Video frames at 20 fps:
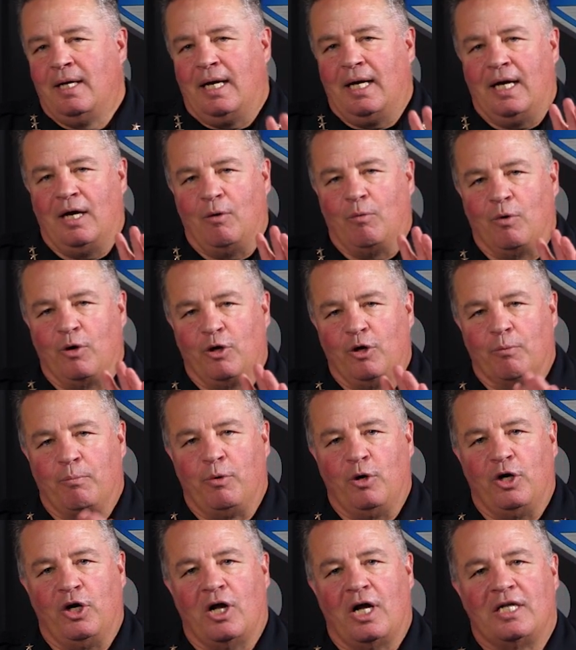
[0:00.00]
where you're
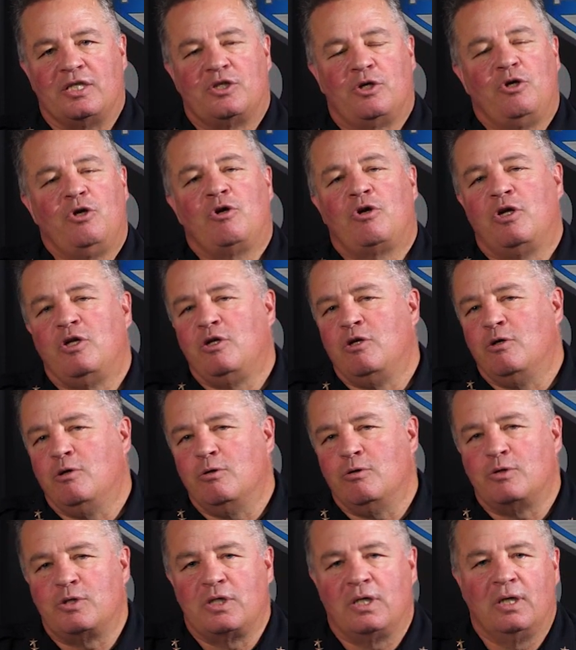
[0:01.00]
putting on. So you can
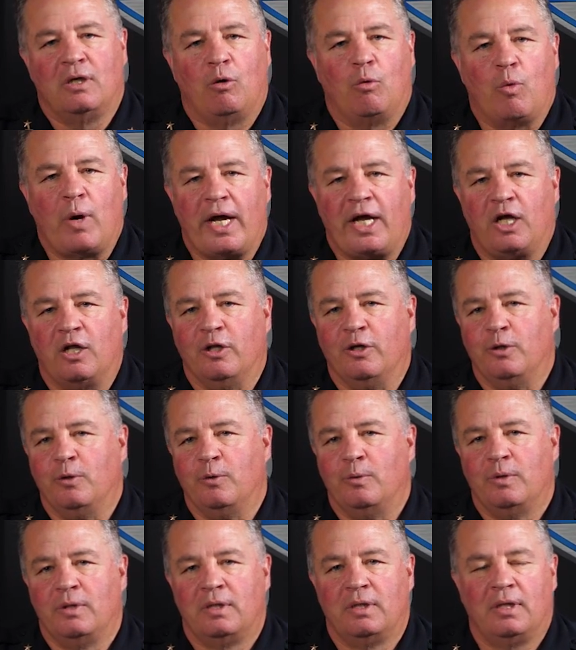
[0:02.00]
use white
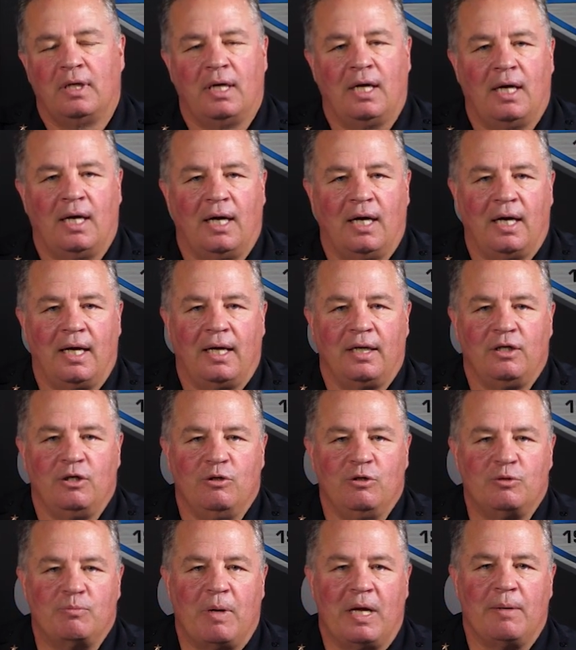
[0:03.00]
glue,
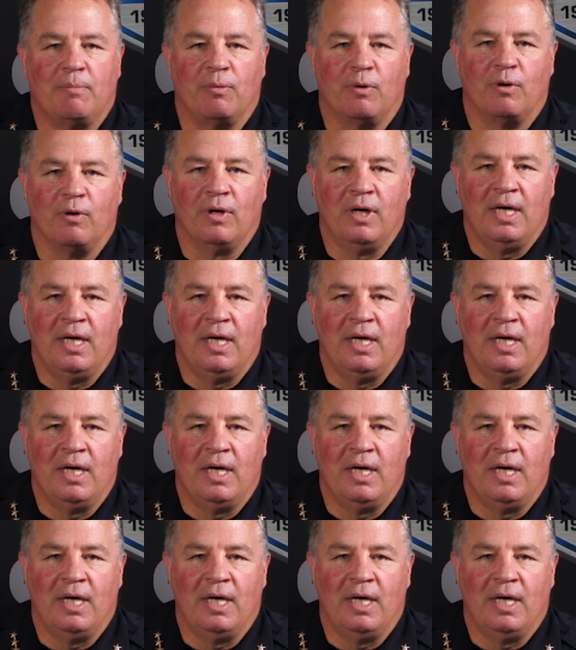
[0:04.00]
newspaper,